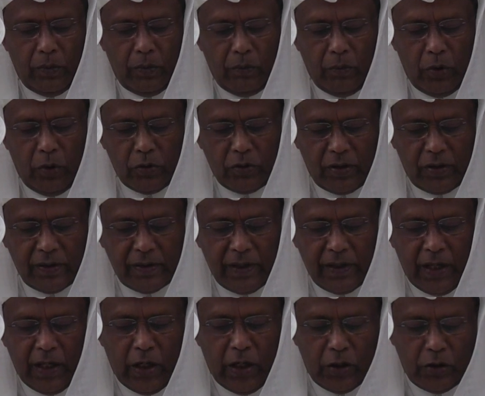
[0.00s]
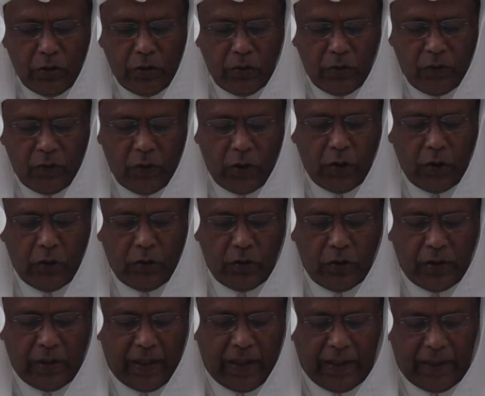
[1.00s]
morsels for you to
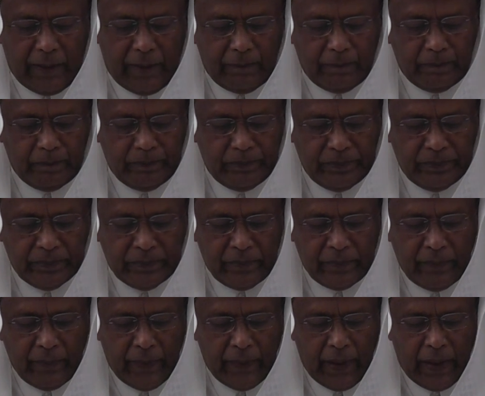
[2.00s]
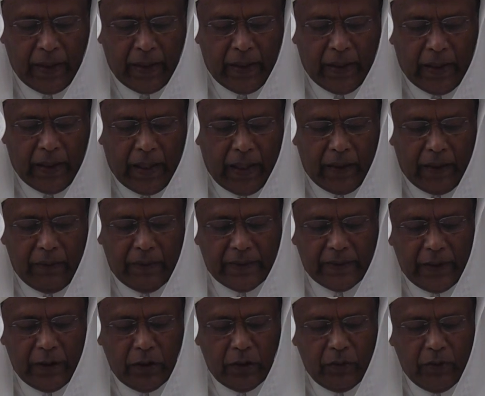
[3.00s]
study. I will
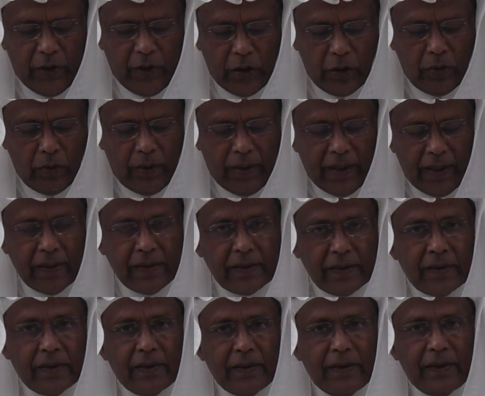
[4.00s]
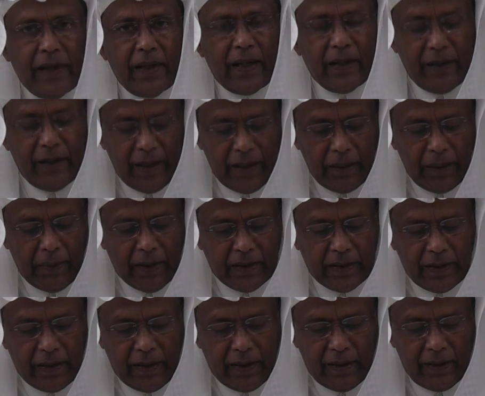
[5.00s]
send you video links and reading
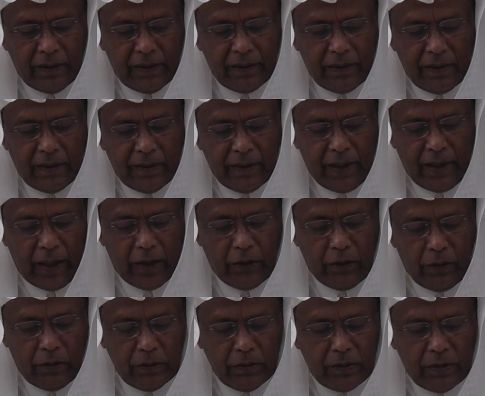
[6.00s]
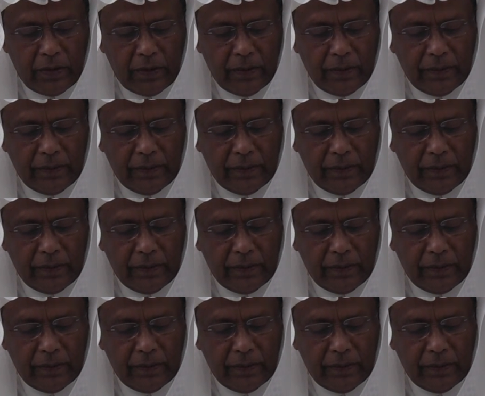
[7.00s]
material and notes,